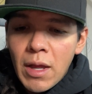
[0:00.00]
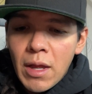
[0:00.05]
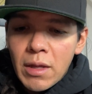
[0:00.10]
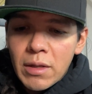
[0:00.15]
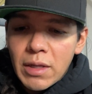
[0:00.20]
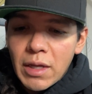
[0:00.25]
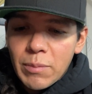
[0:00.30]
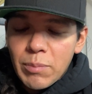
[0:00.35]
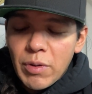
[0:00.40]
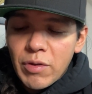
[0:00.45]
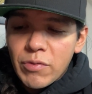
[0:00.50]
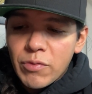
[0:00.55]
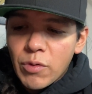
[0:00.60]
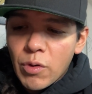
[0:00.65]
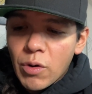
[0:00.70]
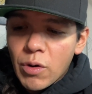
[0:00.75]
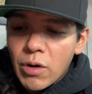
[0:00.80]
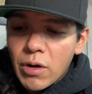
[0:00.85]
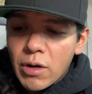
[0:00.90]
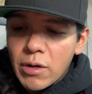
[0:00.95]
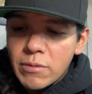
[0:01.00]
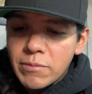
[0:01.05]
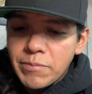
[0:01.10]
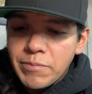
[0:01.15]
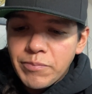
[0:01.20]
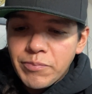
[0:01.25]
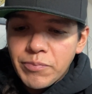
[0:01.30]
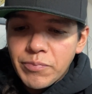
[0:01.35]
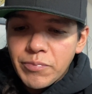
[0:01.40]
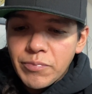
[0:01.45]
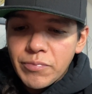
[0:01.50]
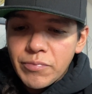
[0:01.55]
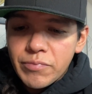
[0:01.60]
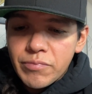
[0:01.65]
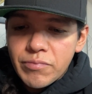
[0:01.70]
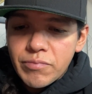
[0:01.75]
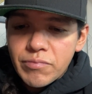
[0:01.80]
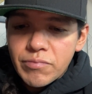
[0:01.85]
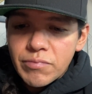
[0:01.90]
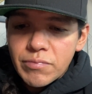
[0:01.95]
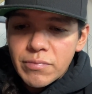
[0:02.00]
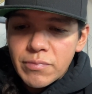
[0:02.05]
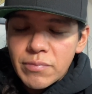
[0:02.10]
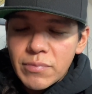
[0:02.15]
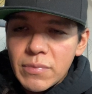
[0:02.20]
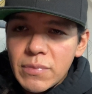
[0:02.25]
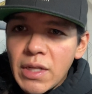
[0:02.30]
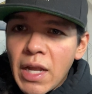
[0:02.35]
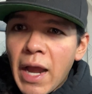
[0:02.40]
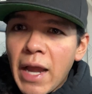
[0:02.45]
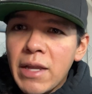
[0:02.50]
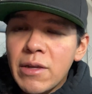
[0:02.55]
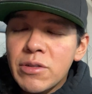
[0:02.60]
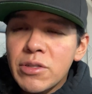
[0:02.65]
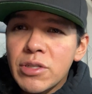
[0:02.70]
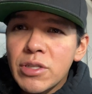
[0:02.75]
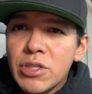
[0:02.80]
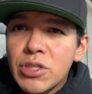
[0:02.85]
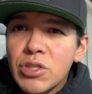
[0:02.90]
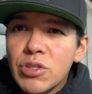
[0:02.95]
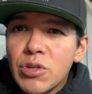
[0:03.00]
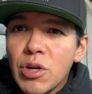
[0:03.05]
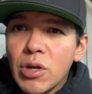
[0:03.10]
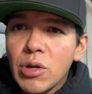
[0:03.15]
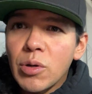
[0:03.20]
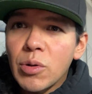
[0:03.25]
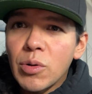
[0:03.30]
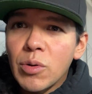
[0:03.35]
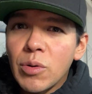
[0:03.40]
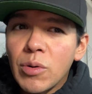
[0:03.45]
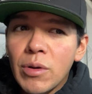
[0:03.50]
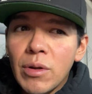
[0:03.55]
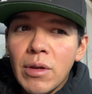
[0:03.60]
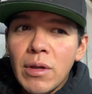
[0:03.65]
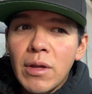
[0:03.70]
Like before, I used to struggle.